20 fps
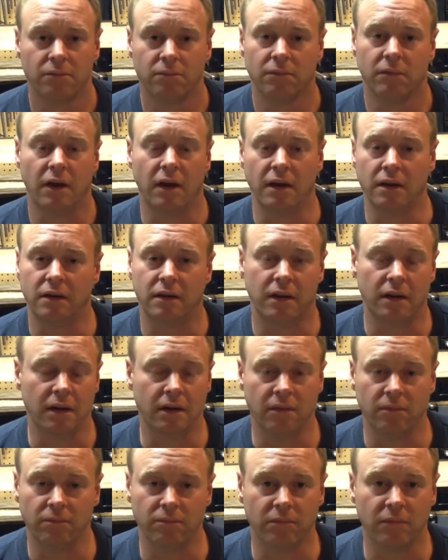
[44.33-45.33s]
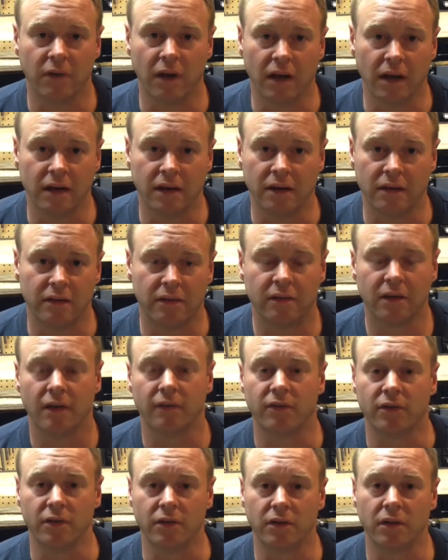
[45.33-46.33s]

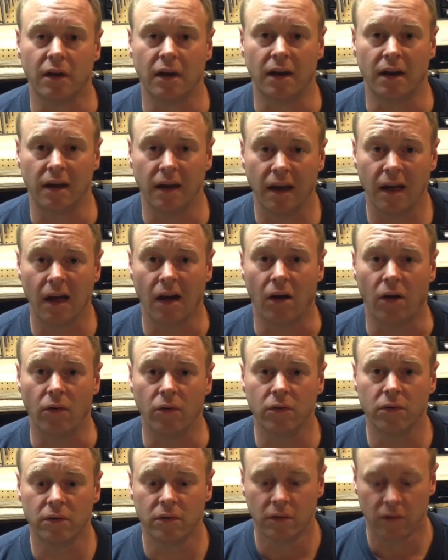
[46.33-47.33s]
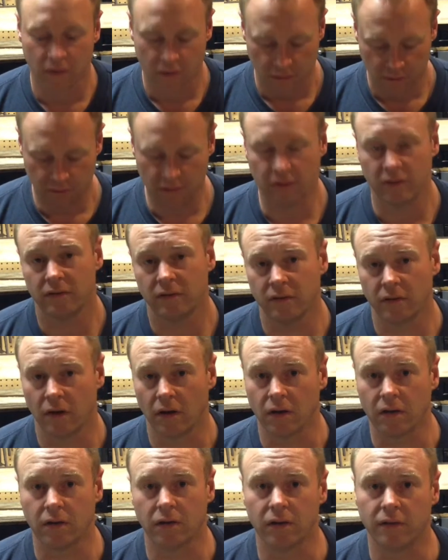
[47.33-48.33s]
1897 and now, this saw
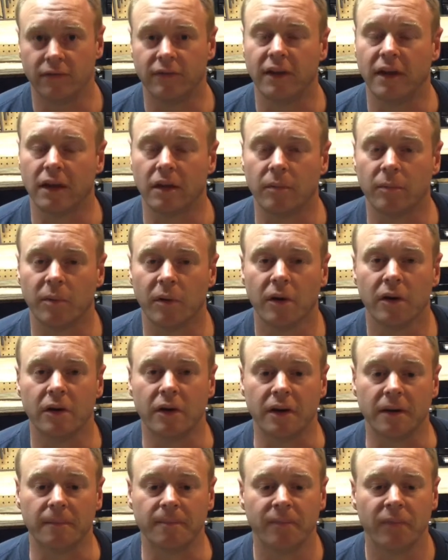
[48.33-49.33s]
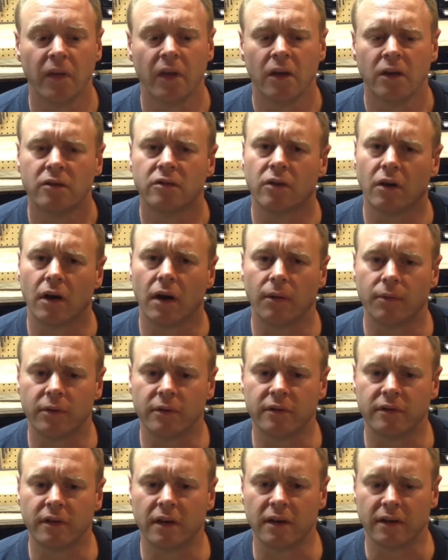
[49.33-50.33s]
could have taken part in. So I
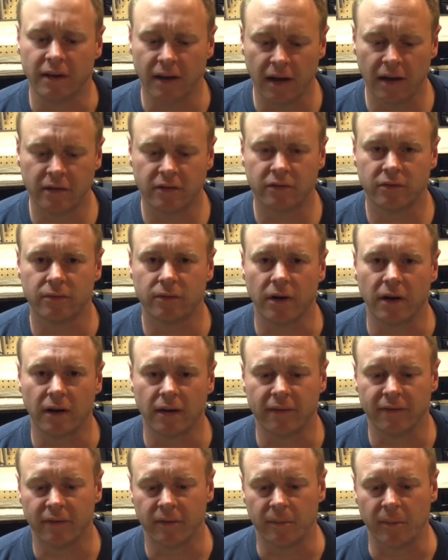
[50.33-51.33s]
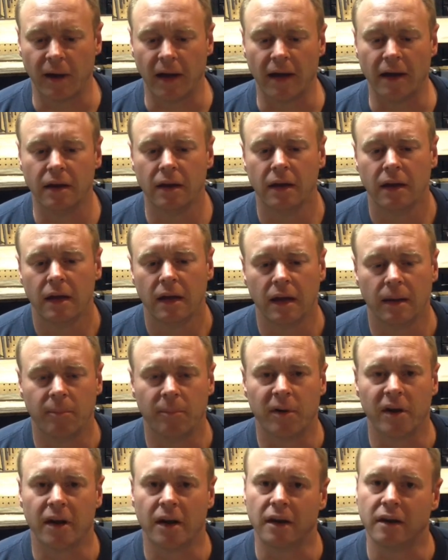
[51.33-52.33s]
was attached right off the bat,
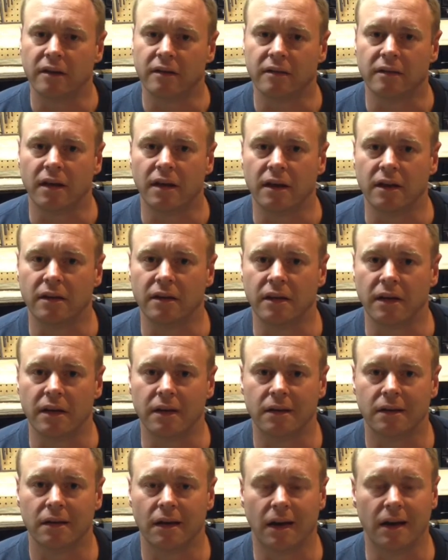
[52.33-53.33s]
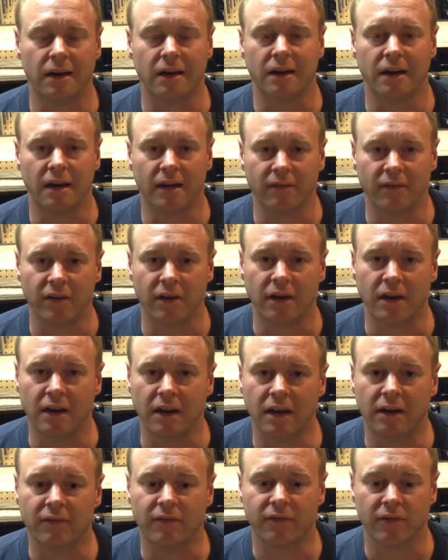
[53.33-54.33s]
but I decided that I didn't have any
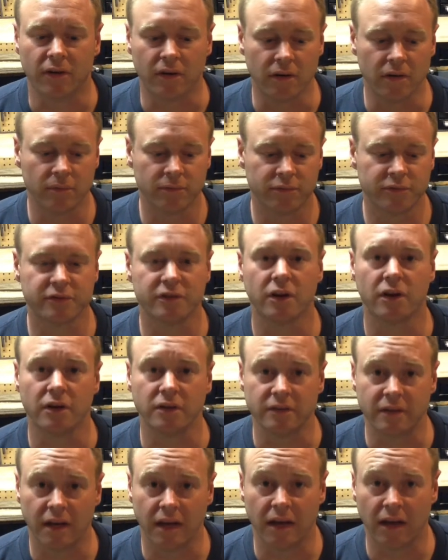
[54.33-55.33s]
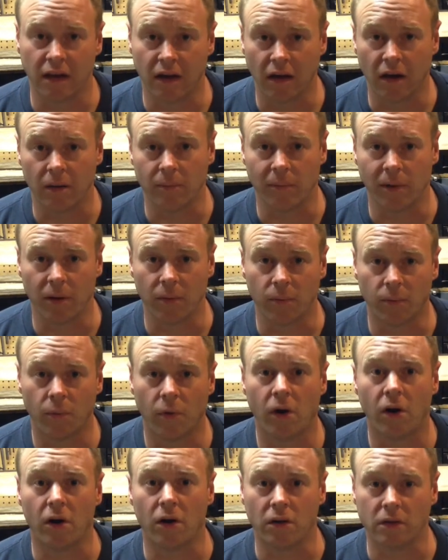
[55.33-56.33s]
need for saws hanging on my
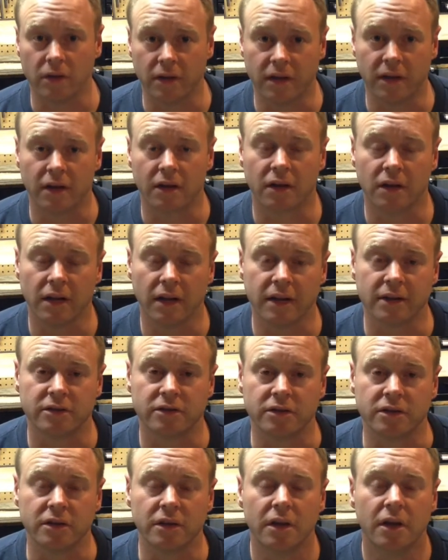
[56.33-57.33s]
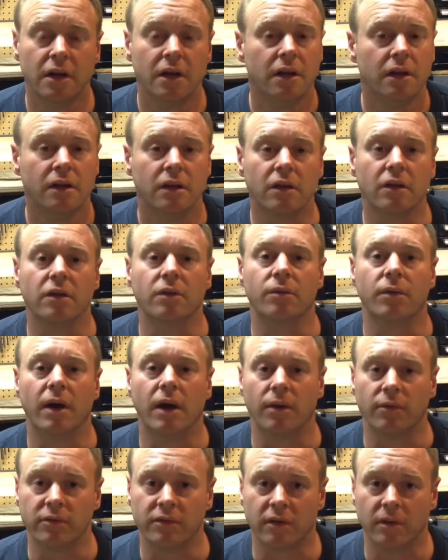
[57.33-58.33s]
wall in a collection the only way I
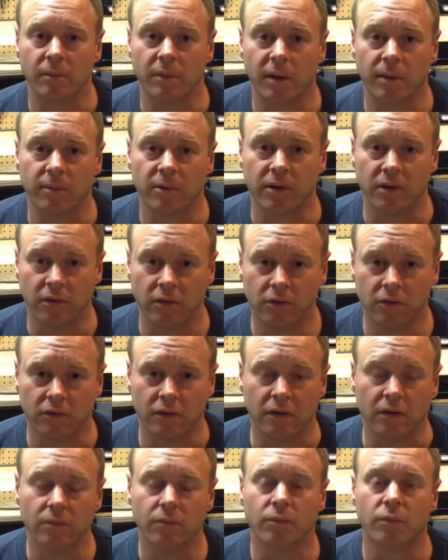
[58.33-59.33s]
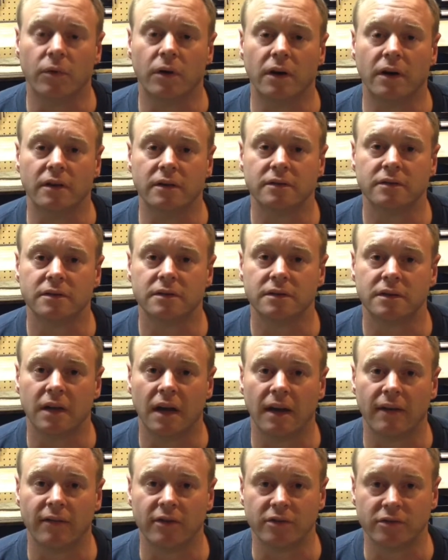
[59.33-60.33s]
was going to be able to use it was to
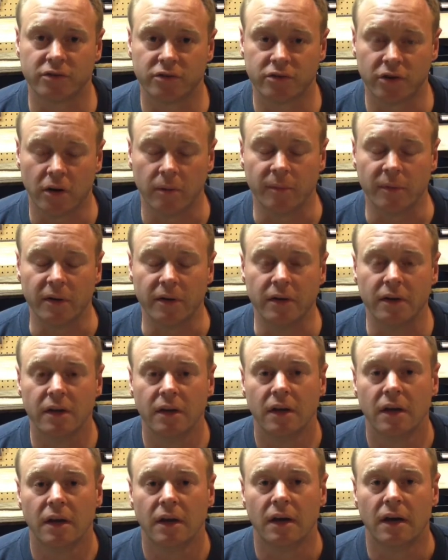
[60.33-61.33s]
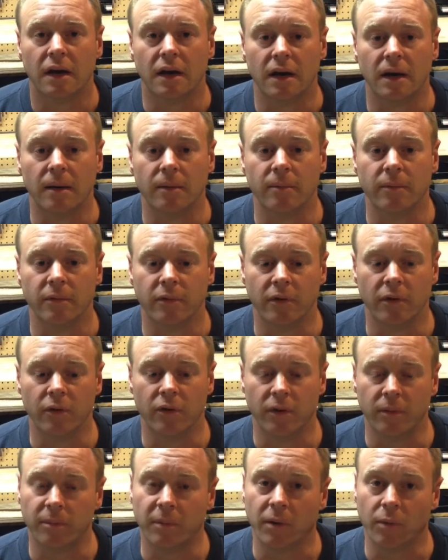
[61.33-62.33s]
have it sharpened. Um, though it
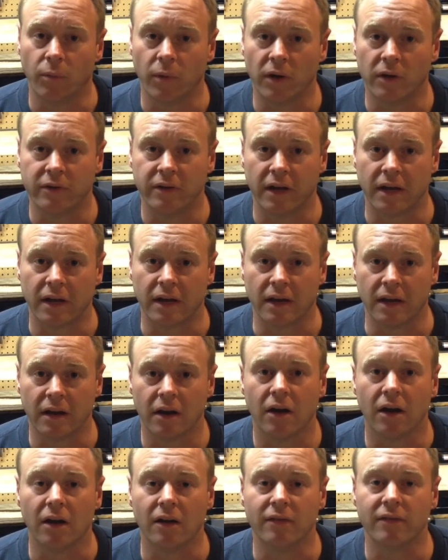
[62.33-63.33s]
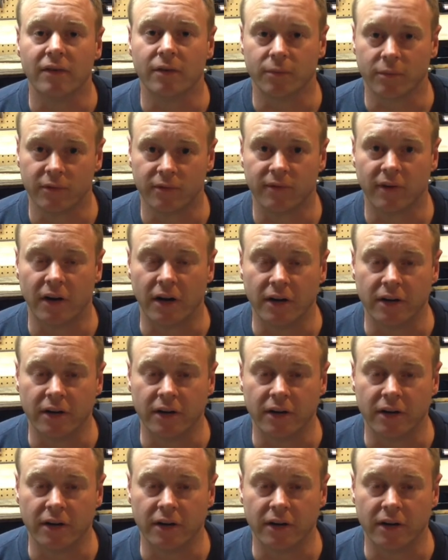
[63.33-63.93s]
had been well taken care of, it was very